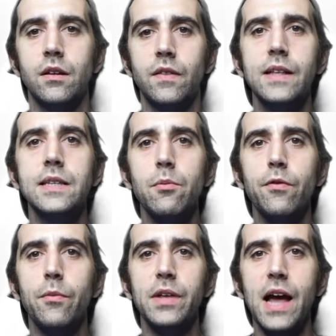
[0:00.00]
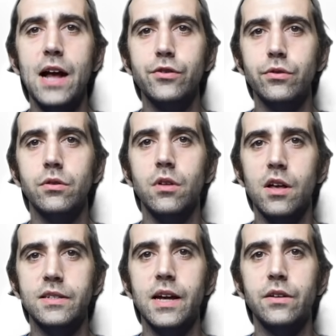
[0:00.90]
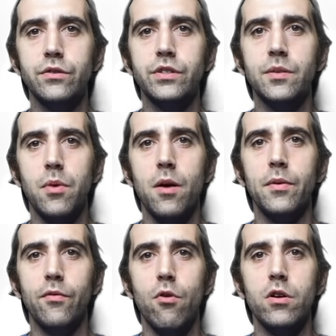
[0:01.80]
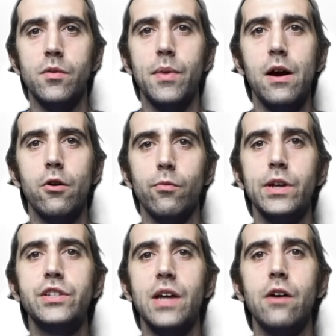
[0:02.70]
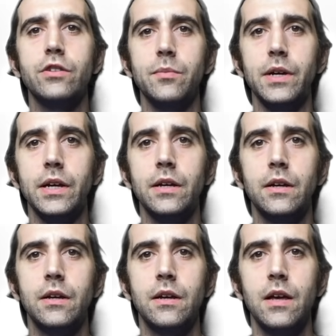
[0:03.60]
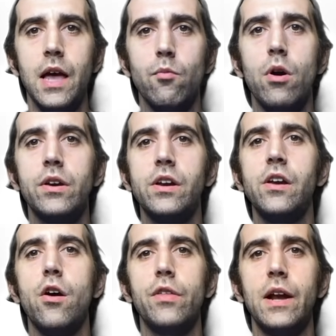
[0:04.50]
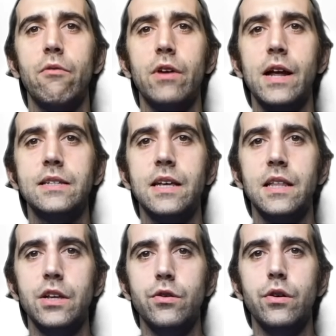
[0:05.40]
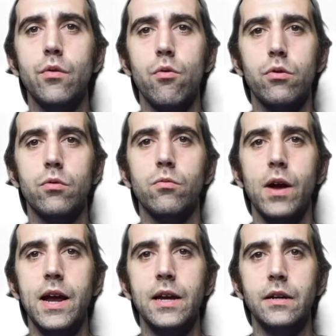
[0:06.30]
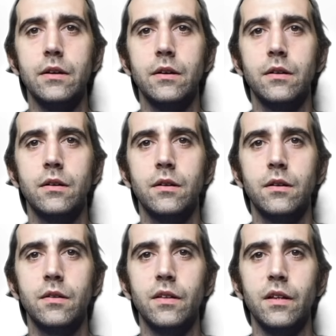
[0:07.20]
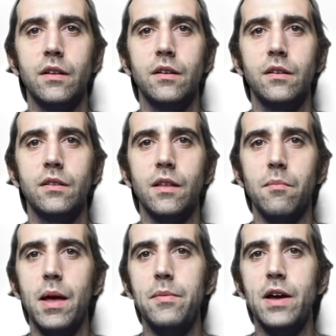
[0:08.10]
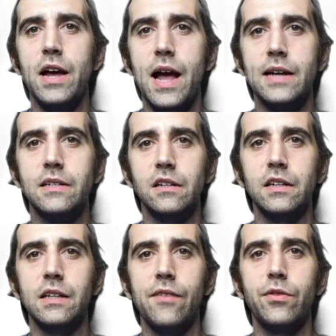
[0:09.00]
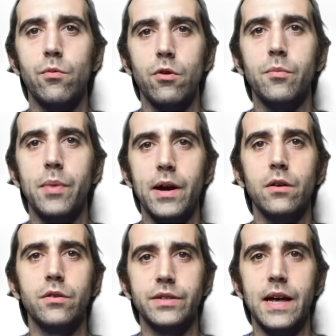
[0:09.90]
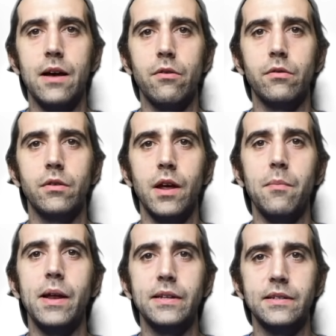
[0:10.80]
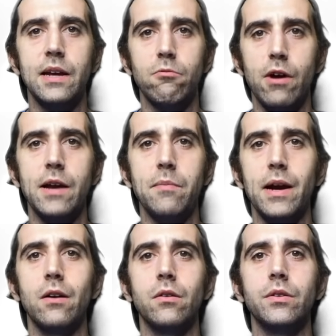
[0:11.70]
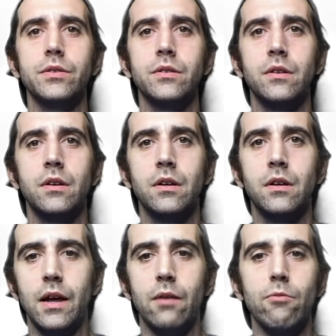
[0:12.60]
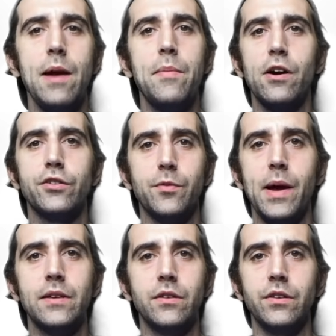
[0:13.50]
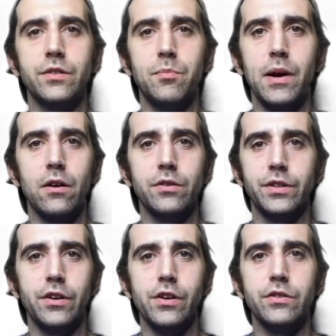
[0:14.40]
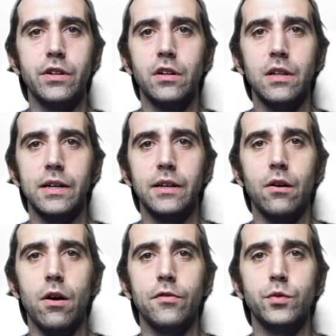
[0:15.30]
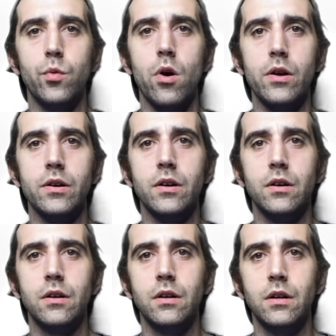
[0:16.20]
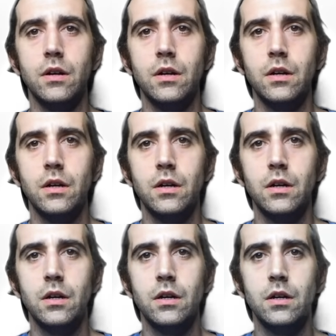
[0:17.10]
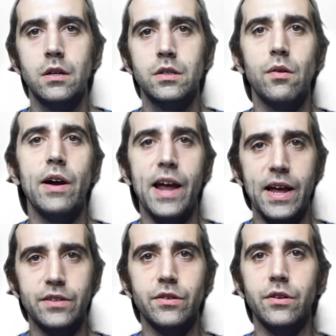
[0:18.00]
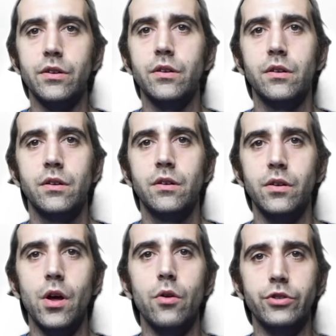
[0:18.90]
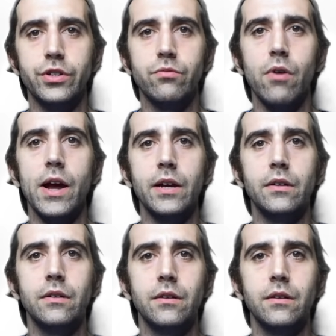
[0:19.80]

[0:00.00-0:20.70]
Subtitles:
Then someone from the actual Los Angeles Department of Water and Power reached out to me and wanted to know that when I said that you could order rain, that maybe I accidentally left the word barrels out and meant to say rain barrels. And rain barrels are basically just barrels that are used to collect and harvest water. So I answered, "No, just rain."